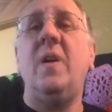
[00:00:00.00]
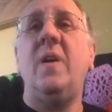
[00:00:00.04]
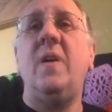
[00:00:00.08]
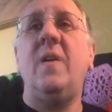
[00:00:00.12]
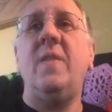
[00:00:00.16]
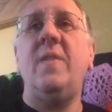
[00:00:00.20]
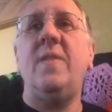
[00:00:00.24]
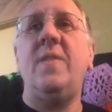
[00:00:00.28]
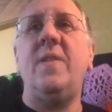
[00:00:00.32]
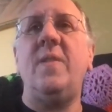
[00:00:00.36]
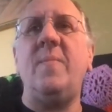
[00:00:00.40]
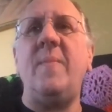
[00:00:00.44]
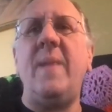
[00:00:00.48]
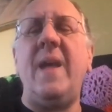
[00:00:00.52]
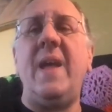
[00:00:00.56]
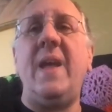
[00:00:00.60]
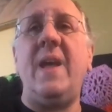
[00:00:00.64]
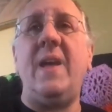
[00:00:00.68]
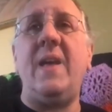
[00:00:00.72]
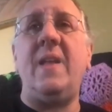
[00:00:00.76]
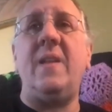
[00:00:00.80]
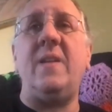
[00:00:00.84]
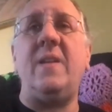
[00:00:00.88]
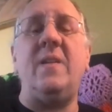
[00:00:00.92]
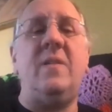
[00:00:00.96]
the
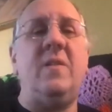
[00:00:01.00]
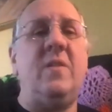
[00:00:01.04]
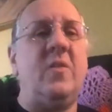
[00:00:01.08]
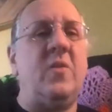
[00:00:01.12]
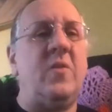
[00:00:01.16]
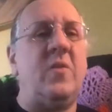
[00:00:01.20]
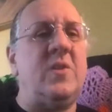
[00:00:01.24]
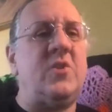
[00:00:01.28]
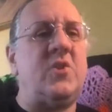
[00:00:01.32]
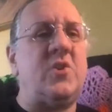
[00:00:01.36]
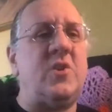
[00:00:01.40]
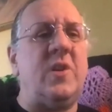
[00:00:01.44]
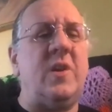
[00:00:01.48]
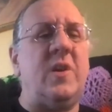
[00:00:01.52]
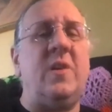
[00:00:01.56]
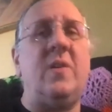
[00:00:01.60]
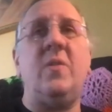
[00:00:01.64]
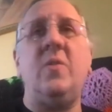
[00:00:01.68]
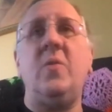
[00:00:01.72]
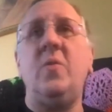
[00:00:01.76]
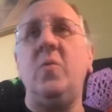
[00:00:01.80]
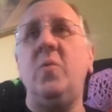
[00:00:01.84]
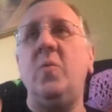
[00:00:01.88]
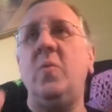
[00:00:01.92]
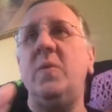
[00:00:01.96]
man
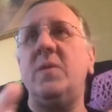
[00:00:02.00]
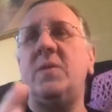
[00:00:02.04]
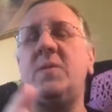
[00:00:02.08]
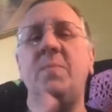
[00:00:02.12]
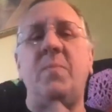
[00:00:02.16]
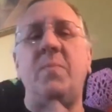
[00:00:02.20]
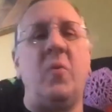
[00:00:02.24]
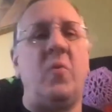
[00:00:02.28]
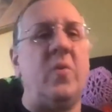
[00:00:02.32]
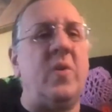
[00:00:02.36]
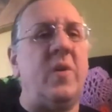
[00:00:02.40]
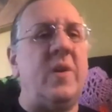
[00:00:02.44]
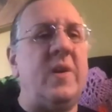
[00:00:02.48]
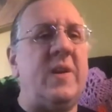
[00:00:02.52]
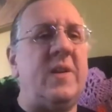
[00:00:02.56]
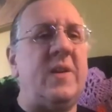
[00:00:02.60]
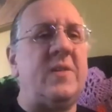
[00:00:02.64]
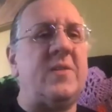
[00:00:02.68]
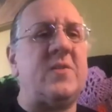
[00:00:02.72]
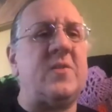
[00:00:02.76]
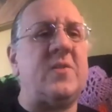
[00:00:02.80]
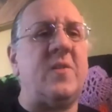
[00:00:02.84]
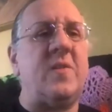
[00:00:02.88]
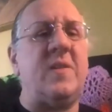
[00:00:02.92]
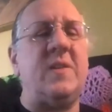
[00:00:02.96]
Krishna who was born at a
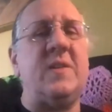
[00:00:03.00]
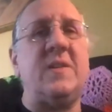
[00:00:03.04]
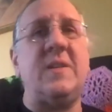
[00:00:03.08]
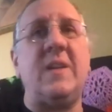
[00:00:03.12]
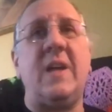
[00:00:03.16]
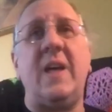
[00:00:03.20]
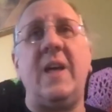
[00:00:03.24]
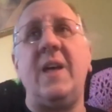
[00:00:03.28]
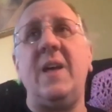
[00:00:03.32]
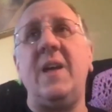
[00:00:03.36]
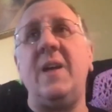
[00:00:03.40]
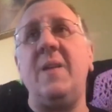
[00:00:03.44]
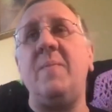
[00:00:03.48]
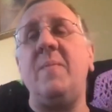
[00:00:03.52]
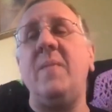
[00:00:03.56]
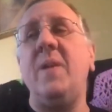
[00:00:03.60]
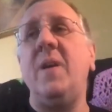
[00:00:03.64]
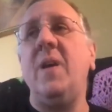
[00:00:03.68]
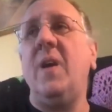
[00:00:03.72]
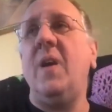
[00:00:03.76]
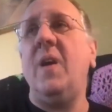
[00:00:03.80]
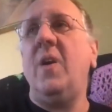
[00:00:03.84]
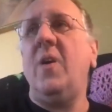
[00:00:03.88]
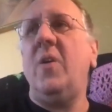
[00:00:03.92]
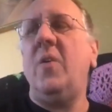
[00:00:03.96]
certain time,
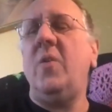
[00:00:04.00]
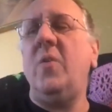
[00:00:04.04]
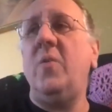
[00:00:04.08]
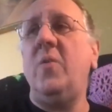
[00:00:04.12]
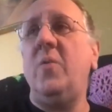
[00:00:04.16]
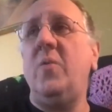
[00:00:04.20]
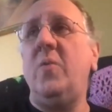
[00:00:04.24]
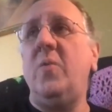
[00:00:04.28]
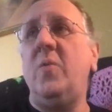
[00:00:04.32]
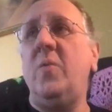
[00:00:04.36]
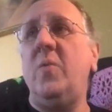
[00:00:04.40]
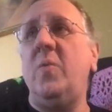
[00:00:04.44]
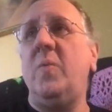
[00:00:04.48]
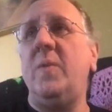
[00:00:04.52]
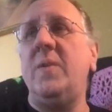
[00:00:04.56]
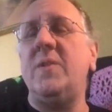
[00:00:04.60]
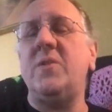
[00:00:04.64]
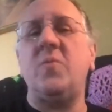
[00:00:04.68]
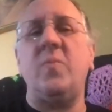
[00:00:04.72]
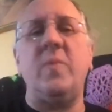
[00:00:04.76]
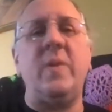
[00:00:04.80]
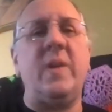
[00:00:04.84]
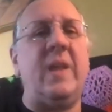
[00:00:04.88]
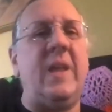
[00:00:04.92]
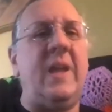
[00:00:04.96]
who
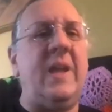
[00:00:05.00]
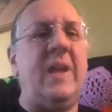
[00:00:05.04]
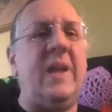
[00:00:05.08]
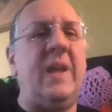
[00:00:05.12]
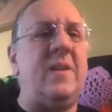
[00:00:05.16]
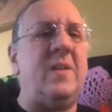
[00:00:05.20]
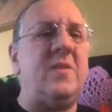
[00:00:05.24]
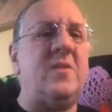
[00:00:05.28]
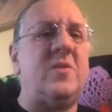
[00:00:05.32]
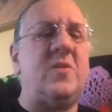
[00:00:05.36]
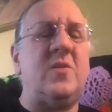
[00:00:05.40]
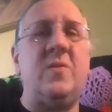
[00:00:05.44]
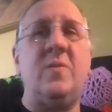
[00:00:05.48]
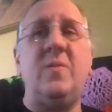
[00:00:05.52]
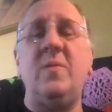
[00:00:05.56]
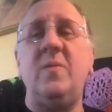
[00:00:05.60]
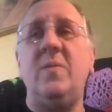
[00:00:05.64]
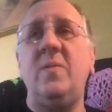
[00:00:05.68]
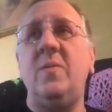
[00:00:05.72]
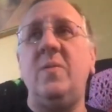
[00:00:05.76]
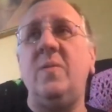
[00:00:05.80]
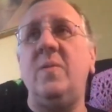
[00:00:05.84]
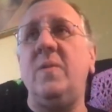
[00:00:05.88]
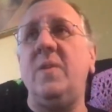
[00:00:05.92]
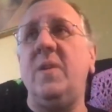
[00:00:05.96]
was related
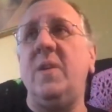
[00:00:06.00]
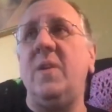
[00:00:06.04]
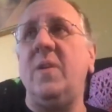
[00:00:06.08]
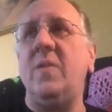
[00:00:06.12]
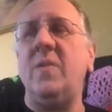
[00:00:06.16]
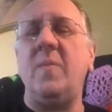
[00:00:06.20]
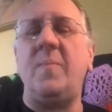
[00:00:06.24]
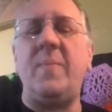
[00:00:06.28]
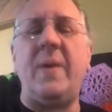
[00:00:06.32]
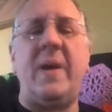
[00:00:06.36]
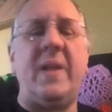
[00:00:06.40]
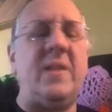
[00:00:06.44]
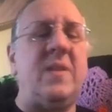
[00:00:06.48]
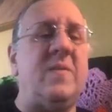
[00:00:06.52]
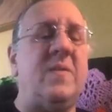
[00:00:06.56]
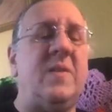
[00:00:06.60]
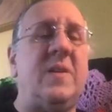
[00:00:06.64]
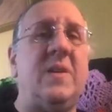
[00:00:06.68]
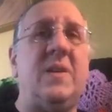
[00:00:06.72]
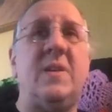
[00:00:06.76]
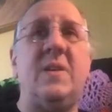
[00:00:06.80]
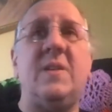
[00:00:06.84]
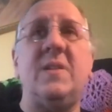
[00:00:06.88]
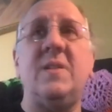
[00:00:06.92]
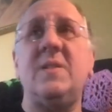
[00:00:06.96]
to the
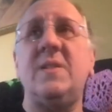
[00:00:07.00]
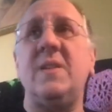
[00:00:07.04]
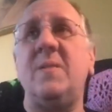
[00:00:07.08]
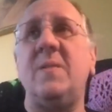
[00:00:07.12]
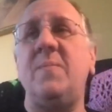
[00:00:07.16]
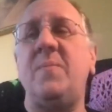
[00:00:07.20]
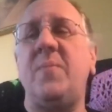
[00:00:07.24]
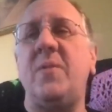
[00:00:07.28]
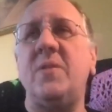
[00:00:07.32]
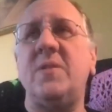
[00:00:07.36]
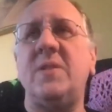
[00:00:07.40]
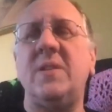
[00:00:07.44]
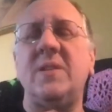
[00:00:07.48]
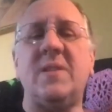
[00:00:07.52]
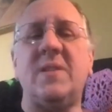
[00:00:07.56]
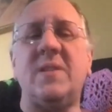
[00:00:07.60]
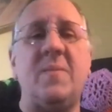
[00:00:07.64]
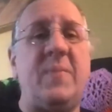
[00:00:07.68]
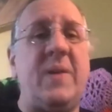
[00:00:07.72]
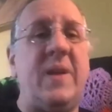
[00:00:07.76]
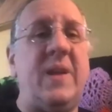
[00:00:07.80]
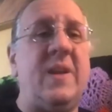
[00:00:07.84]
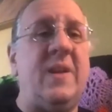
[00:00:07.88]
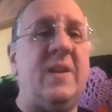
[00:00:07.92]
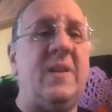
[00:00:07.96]
Pandavas and
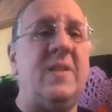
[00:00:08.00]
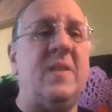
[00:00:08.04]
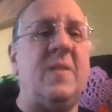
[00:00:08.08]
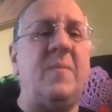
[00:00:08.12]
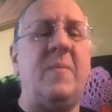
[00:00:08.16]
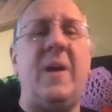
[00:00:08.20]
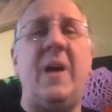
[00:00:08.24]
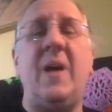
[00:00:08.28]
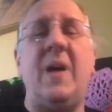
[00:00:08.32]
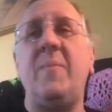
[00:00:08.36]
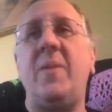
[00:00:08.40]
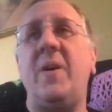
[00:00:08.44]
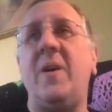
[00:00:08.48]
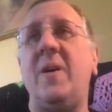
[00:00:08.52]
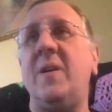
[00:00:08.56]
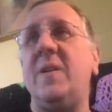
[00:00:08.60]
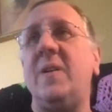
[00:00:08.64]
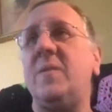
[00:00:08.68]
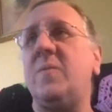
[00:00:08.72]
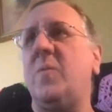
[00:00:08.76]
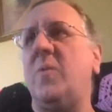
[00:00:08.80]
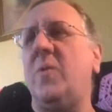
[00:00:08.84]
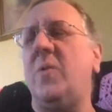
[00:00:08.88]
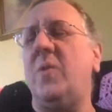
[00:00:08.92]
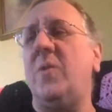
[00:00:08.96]
participated in the
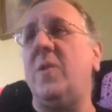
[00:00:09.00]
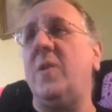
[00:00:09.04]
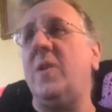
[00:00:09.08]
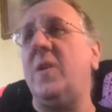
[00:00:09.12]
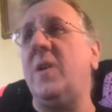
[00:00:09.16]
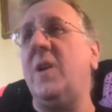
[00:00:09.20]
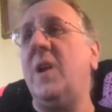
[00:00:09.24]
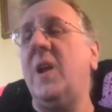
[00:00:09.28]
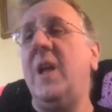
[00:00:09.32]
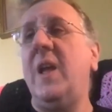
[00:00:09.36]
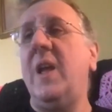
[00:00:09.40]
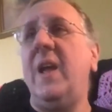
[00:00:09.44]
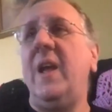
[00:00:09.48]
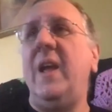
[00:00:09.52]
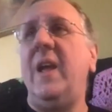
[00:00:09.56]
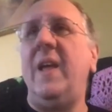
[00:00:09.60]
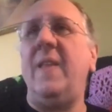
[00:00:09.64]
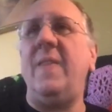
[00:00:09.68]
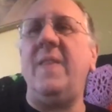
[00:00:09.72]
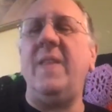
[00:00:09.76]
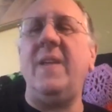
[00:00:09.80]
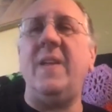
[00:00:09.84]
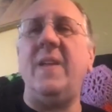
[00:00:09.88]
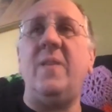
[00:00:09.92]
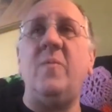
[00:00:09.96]
Mahabharata war,
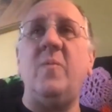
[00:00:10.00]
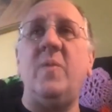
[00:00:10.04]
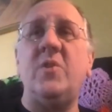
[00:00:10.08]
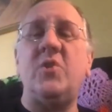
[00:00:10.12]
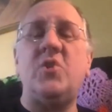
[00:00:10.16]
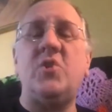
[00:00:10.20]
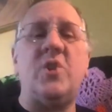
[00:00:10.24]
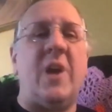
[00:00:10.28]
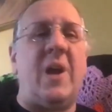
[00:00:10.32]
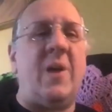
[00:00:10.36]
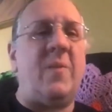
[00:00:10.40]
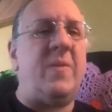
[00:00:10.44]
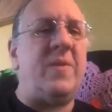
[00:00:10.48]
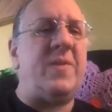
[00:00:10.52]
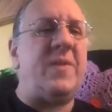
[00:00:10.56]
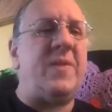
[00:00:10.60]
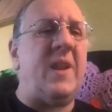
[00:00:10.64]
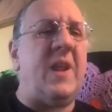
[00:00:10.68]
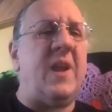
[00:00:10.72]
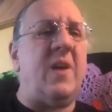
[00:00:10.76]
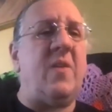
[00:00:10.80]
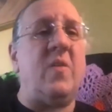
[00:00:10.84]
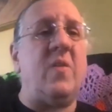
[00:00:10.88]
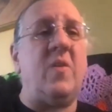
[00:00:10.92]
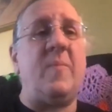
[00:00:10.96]
and then was shot with an
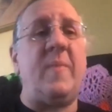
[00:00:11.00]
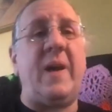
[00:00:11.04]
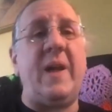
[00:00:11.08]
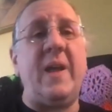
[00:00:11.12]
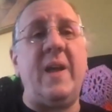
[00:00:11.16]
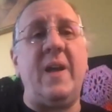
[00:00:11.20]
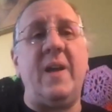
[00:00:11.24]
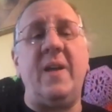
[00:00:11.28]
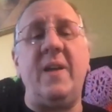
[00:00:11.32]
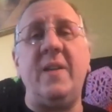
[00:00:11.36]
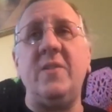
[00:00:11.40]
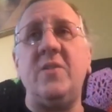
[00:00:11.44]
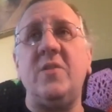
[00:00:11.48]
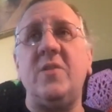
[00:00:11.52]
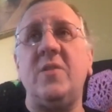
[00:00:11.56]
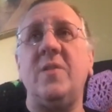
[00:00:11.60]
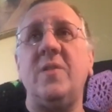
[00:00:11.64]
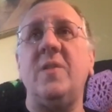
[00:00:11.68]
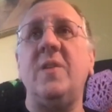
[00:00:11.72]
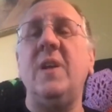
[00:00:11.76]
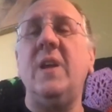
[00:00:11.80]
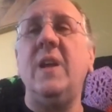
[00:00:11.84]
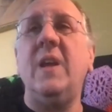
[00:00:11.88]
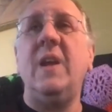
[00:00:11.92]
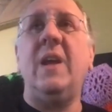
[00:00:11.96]
arrow by a
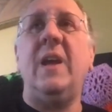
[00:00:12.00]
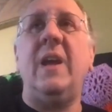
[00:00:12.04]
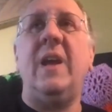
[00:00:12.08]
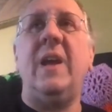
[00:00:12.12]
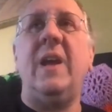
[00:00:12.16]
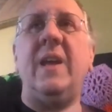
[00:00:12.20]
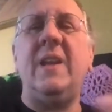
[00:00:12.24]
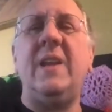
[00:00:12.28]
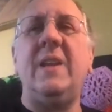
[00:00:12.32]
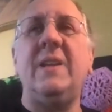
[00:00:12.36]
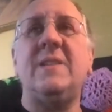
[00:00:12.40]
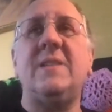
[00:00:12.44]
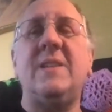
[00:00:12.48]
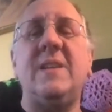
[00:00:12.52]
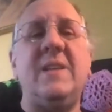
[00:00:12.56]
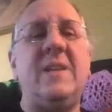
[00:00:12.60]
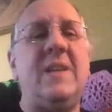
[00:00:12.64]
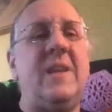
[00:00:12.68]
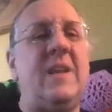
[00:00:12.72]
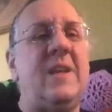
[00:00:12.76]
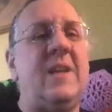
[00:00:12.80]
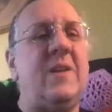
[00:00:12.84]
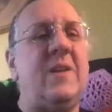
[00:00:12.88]
hunter? Is he